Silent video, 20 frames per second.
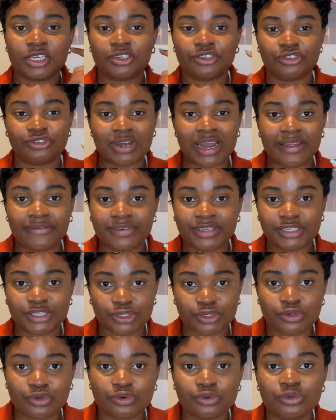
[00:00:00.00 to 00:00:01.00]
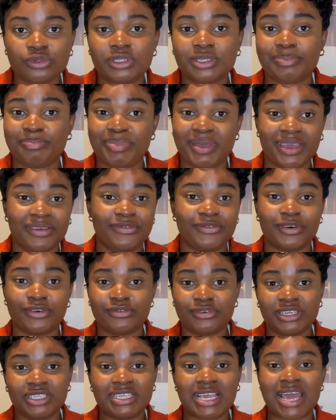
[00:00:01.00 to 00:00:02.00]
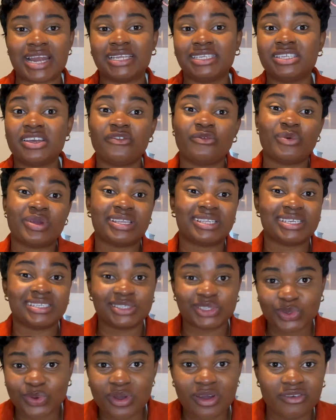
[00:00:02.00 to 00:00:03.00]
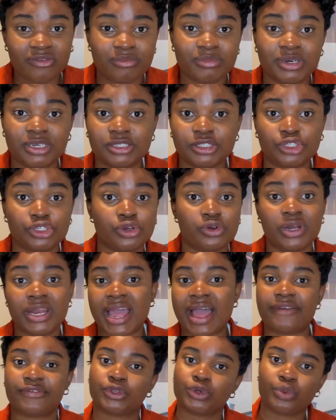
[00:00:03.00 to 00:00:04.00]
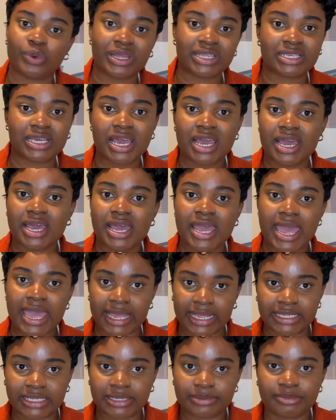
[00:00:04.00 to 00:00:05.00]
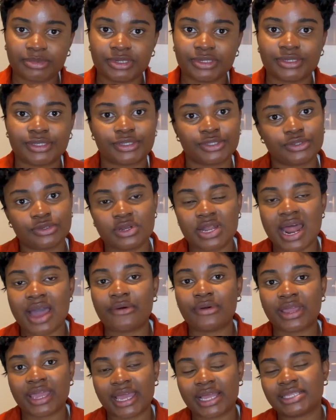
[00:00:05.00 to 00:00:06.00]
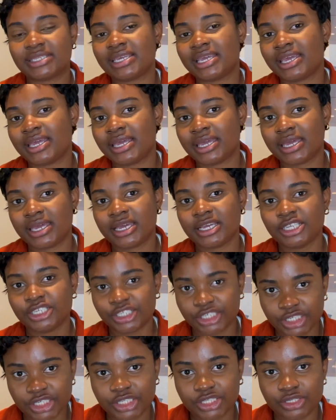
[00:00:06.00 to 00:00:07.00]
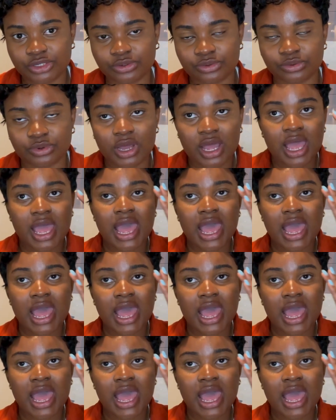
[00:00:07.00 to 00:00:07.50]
driving schools, pay for it, and instead of waiting 12 months, you only have to wait 8 months to now get a G2.